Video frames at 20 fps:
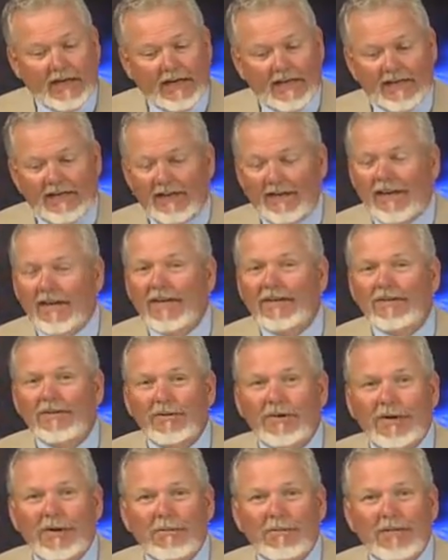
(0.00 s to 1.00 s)
And the lines
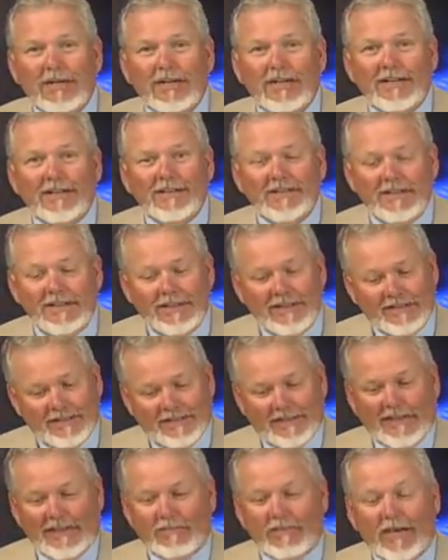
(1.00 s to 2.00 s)
are all busy.
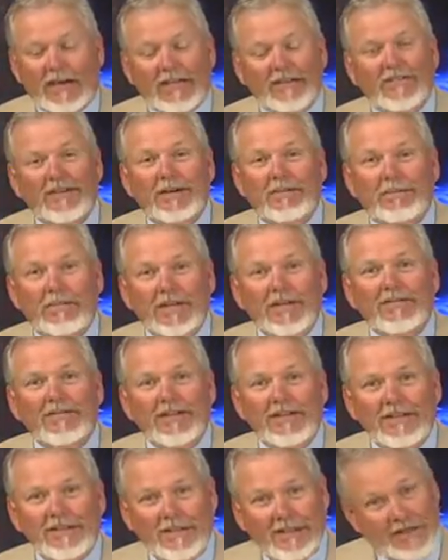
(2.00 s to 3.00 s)
And when I say
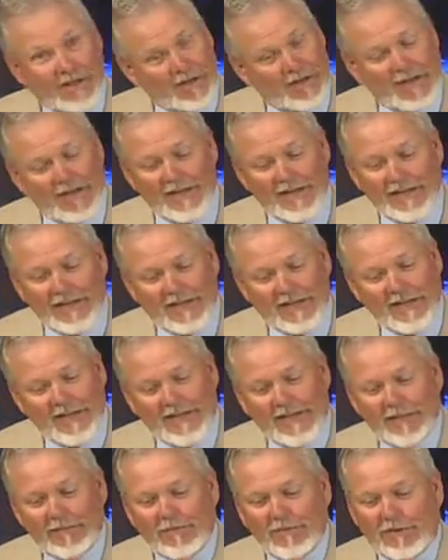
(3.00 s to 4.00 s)
busy, they're lit
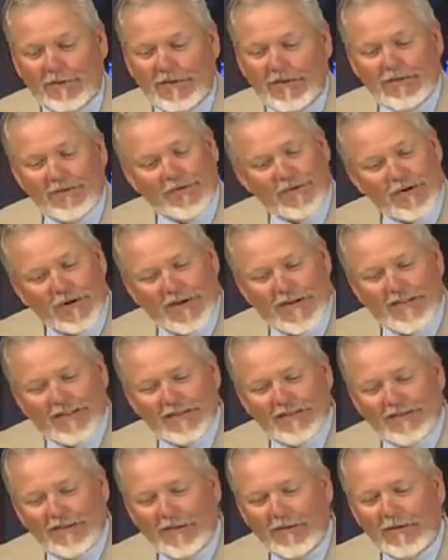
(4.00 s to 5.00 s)
up. So let's try
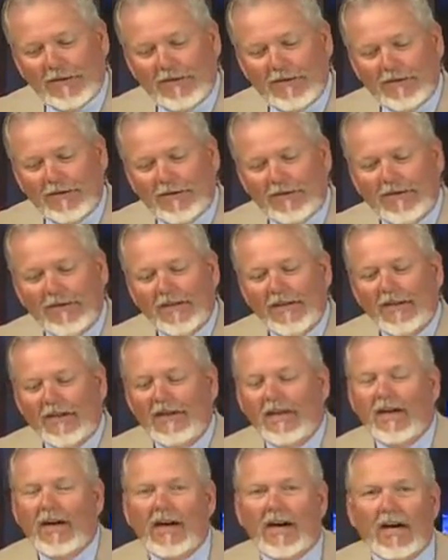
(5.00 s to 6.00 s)
this. Here we go.
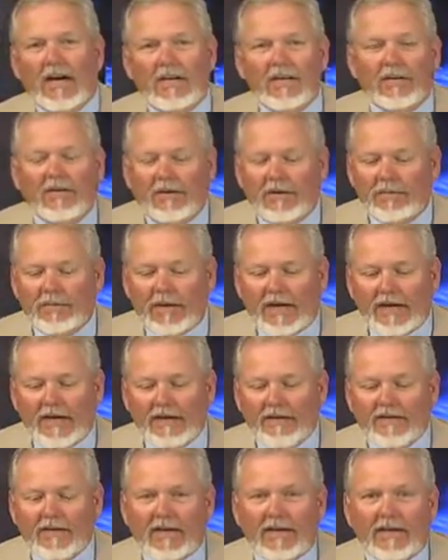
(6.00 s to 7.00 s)
Hi, you're on Bayou
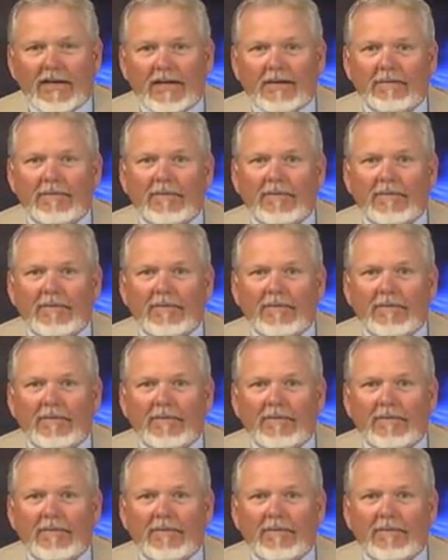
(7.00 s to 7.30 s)
Time.